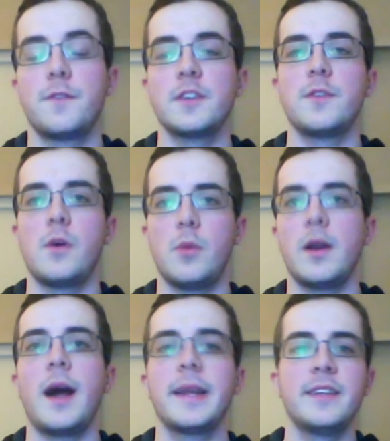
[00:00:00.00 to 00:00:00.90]
first of all,
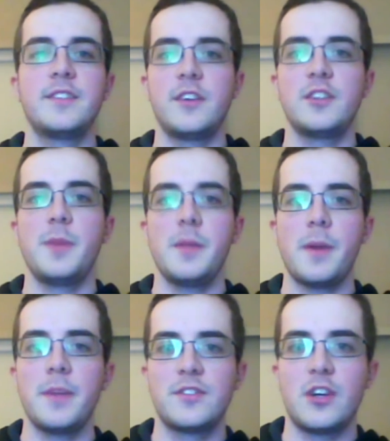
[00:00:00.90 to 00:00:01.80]
what I consider to be
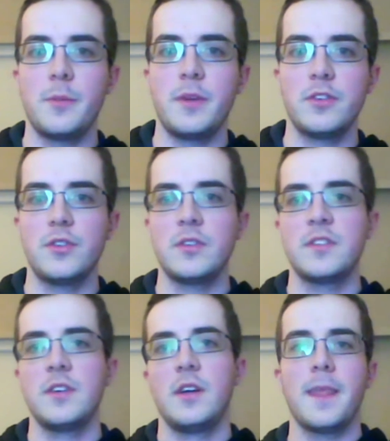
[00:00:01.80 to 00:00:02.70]
my best tournament
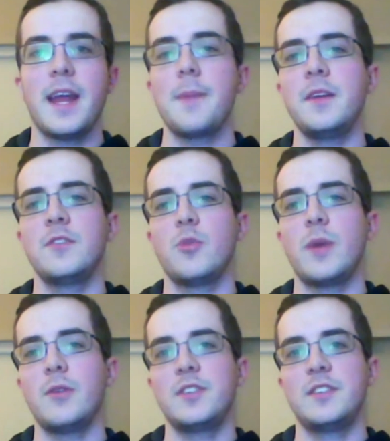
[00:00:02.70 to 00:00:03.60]
result. It happened
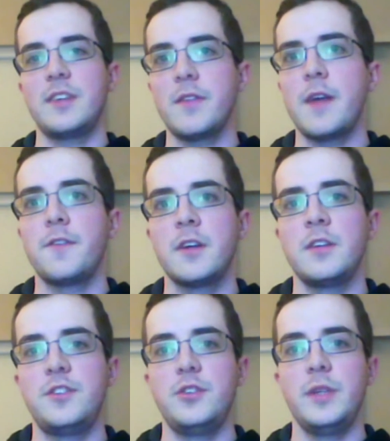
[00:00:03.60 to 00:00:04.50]
when I was in South
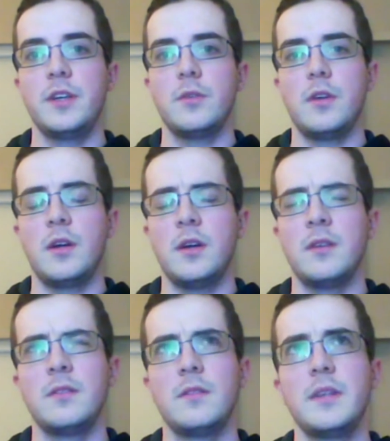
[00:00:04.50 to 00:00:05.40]
Africa 2
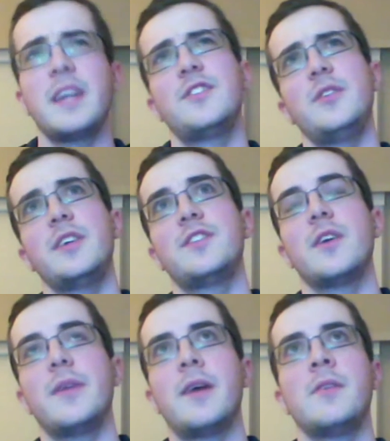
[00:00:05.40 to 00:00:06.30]
years
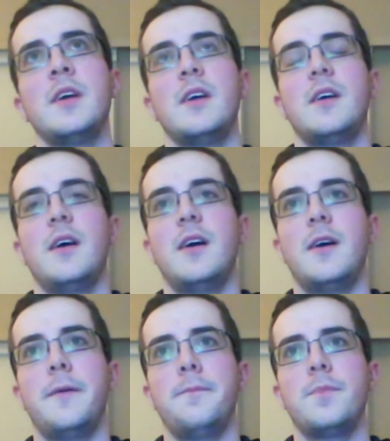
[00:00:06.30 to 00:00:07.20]
ago now.
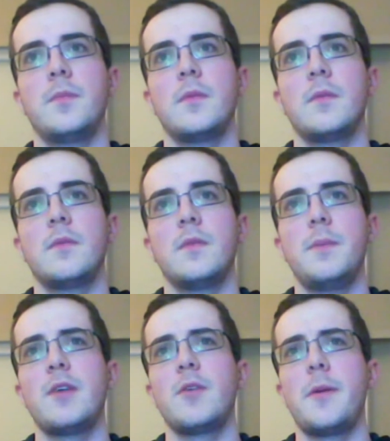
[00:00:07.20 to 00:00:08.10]

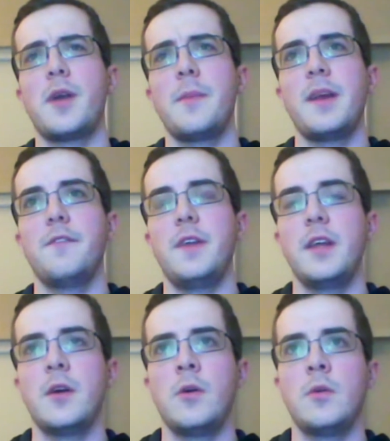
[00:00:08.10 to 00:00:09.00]
You may remember I made a
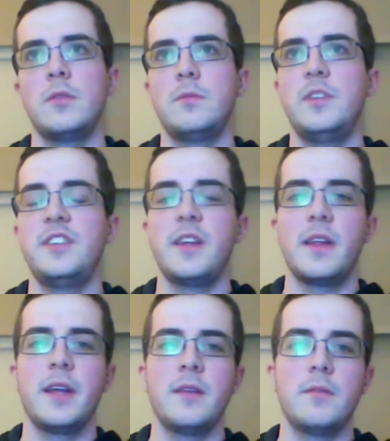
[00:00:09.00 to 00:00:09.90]
video
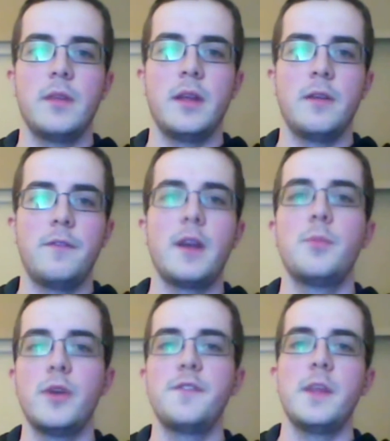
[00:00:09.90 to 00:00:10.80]
detailing
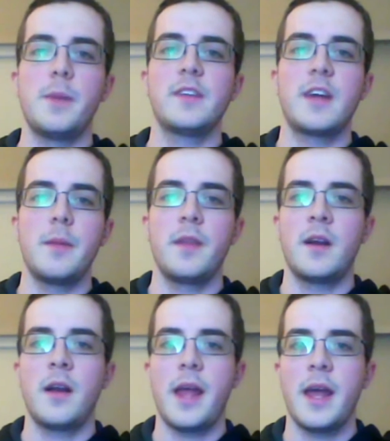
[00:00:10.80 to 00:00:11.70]
very briefly my time
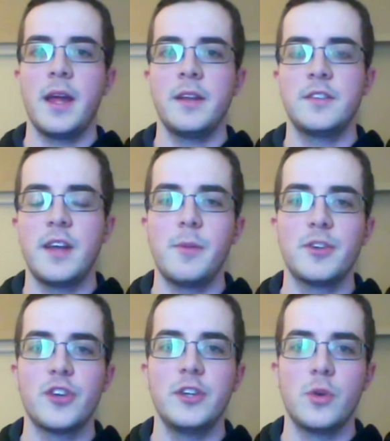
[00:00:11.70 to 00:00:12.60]
there and how
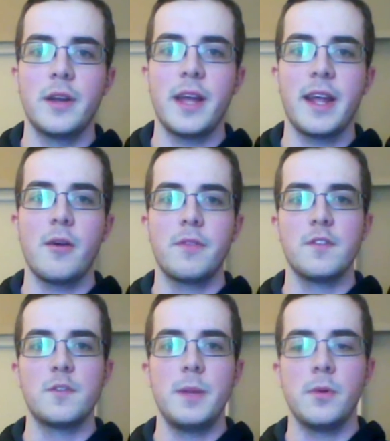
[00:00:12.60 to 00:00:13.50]
much I enjoyed hanging out with
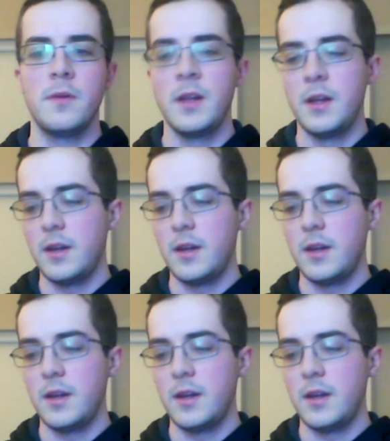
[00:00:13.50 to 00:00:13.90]
those people.